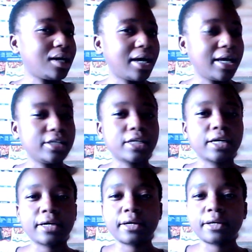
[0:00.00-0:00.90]

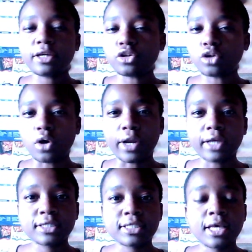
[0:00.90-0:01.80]
kinda
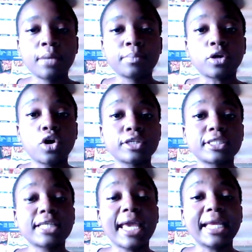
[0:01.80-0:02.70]
incorrect
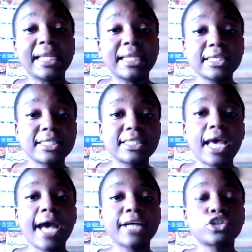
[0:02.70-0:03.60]
because a list
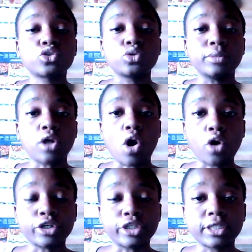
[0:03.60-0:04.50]
has to be
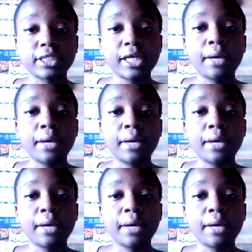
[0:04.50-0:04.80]
ordered.